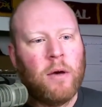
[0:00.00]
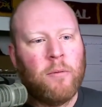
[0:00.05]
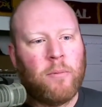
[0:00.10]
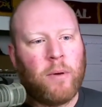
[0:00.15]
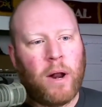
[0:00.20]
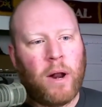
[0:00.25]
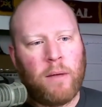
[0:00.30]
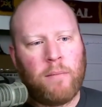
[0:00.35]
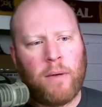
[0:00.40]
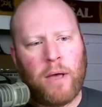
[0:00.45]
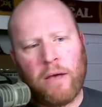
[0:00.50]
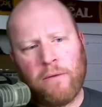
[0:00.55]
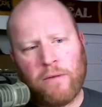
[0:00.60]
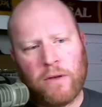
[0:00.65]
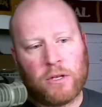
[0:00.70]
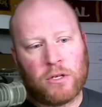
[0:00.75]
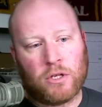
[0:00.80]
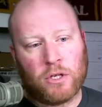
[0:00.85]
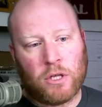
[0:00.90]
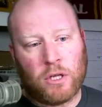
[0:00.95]
but I may
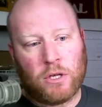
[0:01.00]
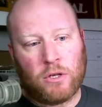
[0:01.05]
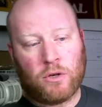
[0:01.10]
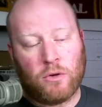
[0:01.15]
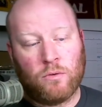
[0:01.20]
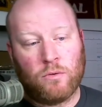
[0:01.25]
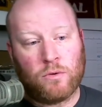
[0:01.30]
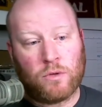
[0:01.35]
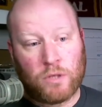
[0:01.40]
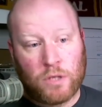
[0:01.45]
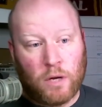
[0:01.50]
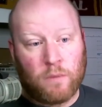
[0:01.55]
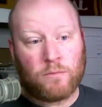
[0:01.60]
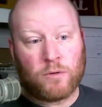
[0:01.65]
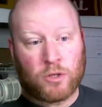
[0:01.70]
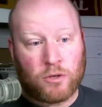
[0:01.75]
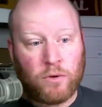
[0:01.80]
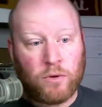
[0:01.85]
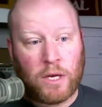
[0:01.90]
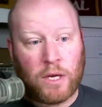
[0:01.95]
eventually do some
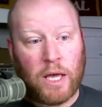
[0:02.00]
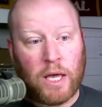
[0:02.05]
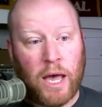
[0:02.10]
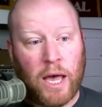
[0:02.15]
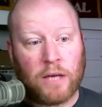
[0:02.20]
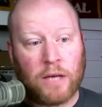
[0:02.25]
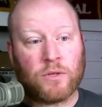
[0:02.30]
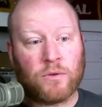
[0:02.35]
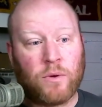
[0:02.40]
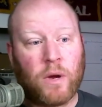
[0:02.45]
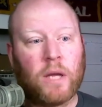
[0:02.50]
screencasts,